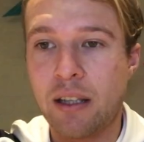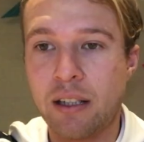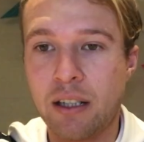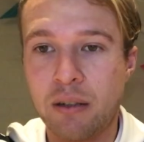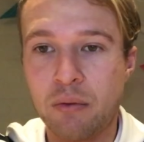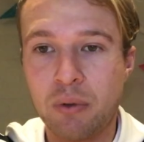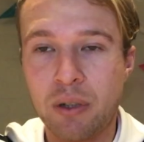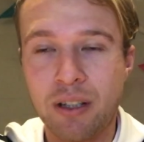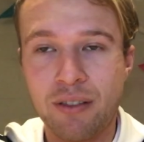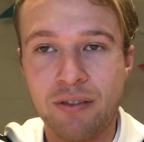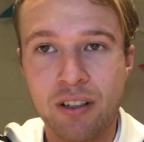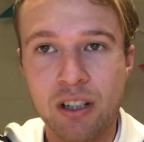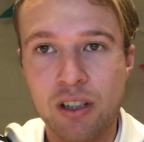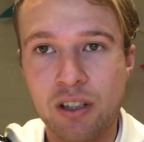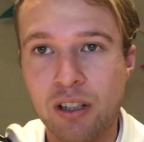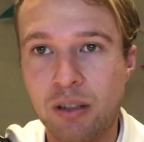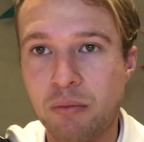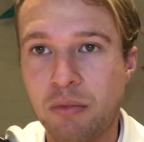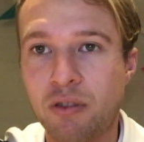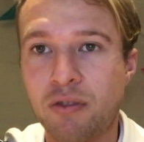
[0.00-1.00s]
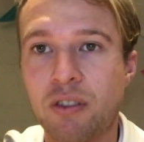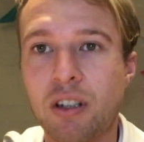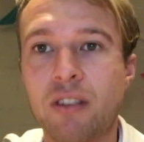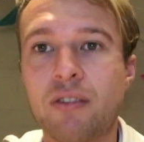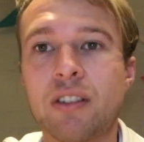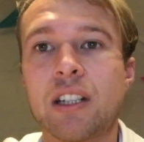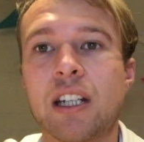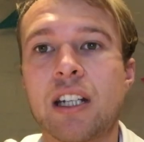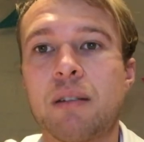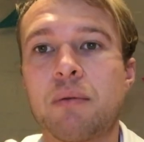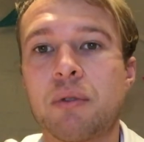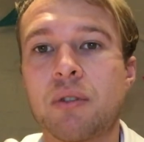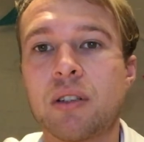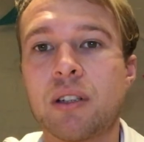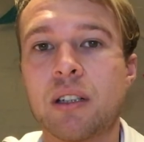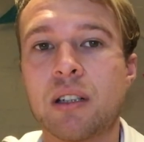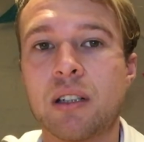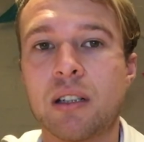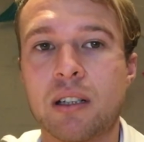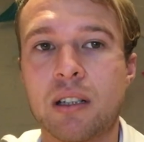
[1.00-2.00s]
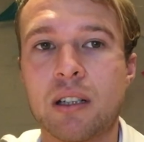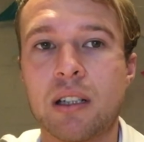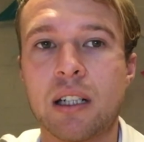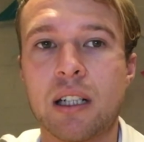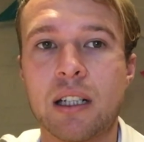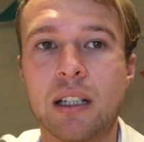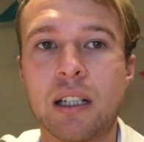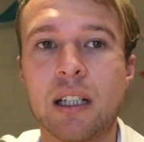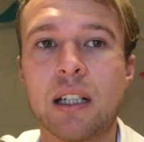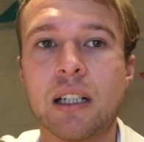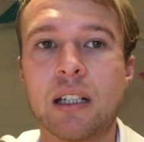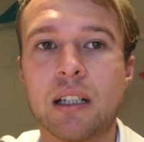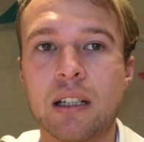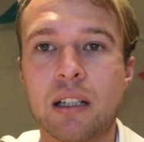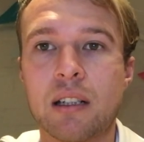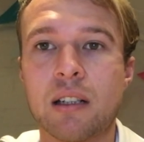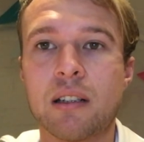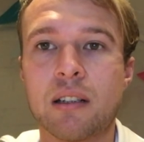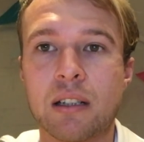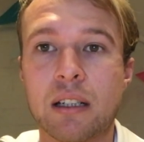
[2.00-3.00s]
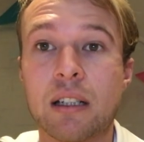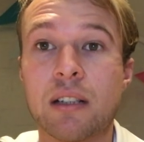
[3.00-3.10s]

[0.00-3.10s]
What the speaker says: Then we eventually moved over to Hamilton, and then